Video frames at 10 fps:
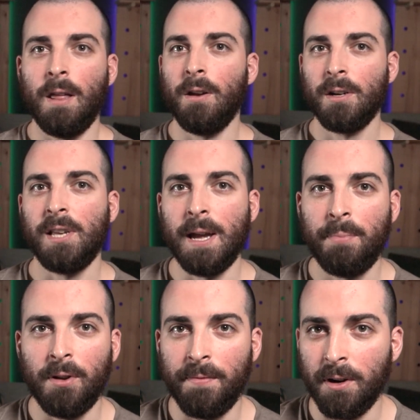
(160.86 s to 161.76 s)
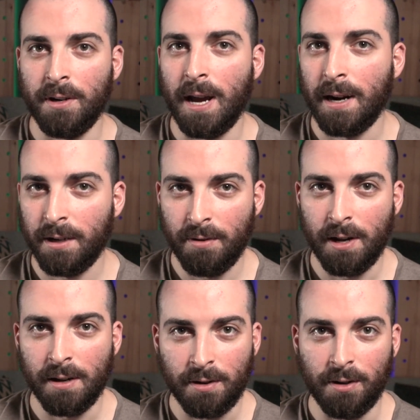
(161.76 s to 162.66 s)
Another example, if you're a doctor
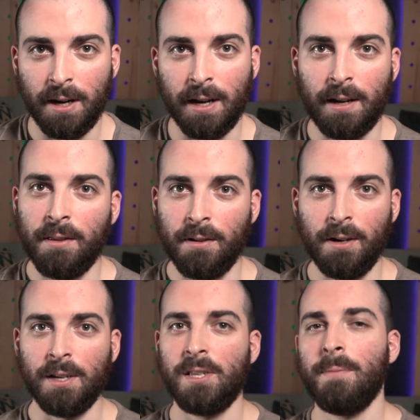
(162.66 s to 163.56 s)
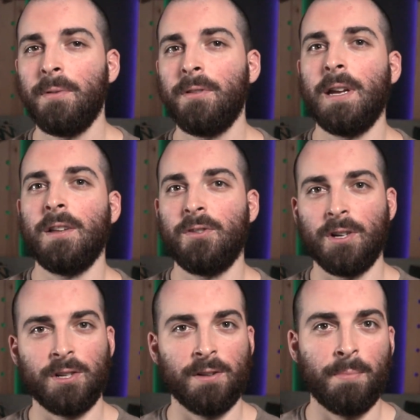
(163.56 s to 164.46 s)
running a clinic, learning simple data
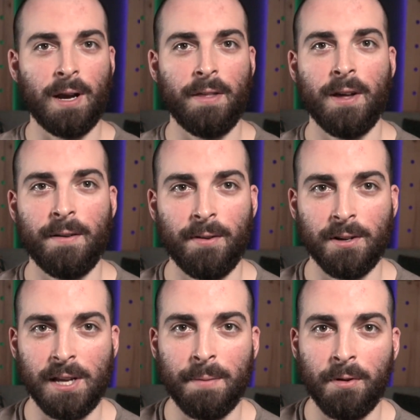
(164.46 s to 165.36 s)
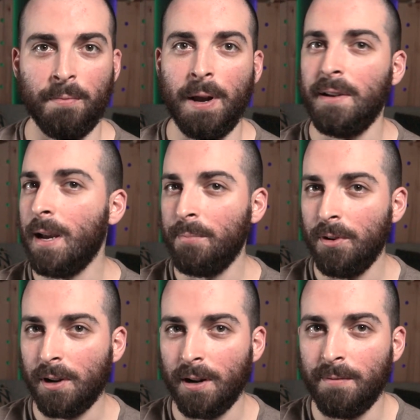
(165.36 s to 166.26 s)
structures in Python, for example, may tempt
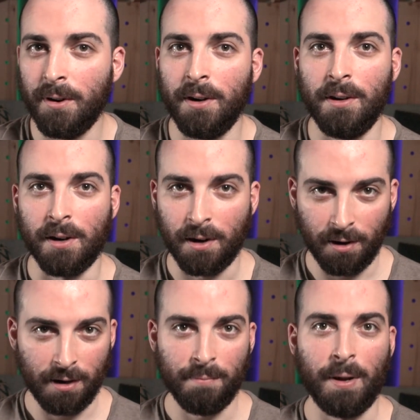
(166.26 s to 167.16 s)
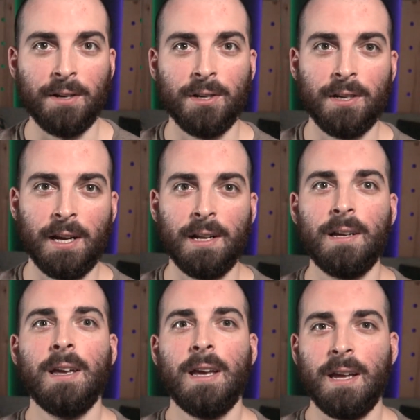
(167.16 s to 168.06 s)
you to convert your current patient
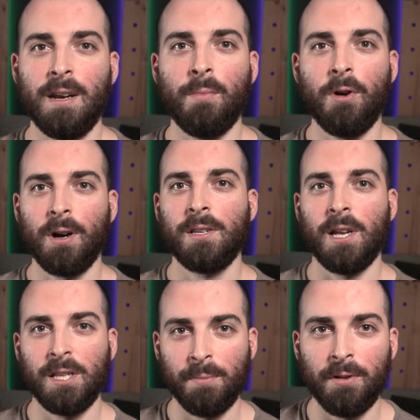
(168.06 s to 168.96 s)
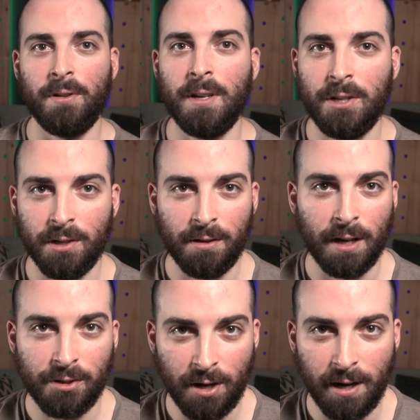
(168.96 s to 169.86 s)
data into a more accessible and digital
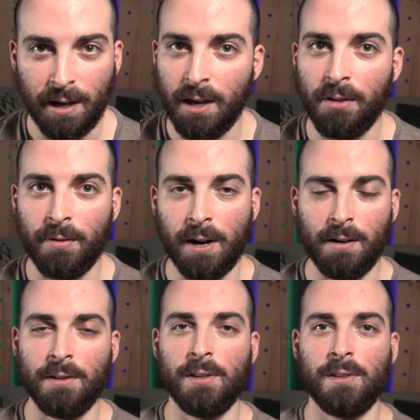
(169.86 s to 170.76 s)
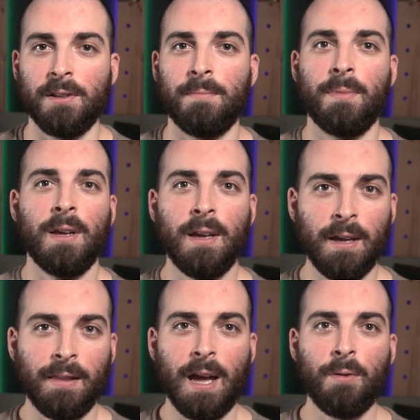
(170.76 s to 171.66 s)
electronic health record system.
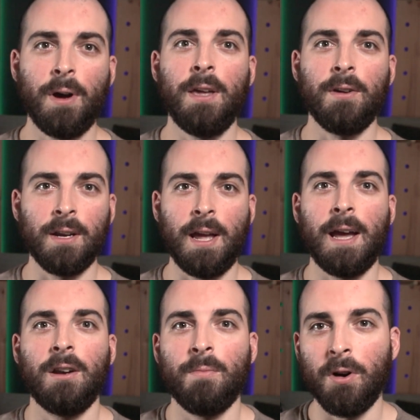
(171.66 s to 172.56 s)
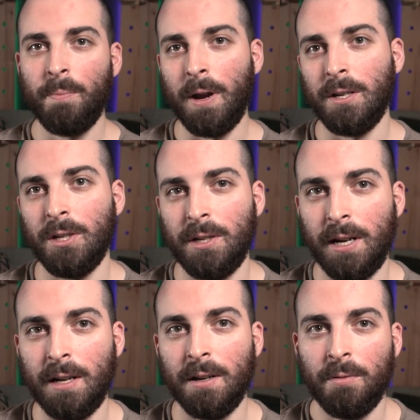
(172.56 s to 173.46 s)
That way you can handle more patient
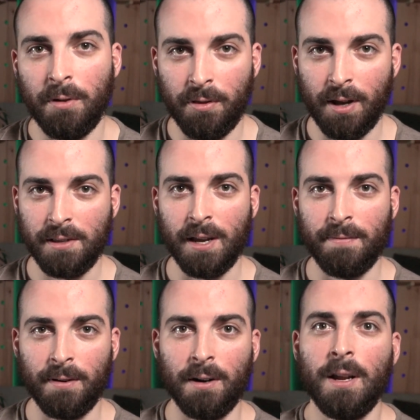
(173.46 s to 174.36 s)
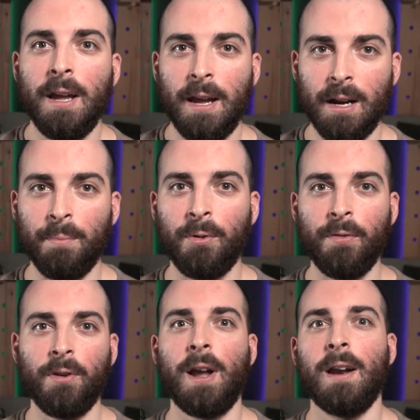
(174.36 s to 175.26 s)
data with less effort and
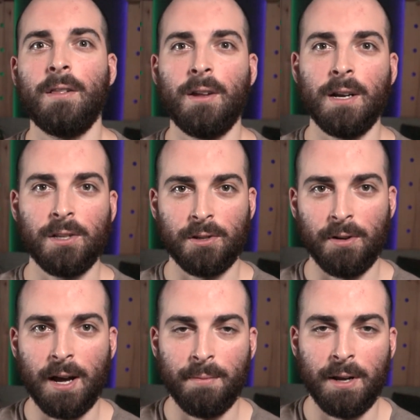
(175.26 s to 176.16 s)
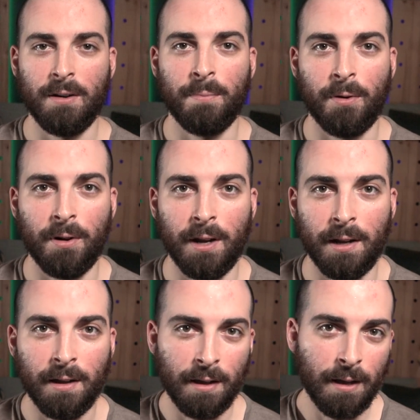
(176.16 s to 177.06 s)
improve your analytics through automated reporting.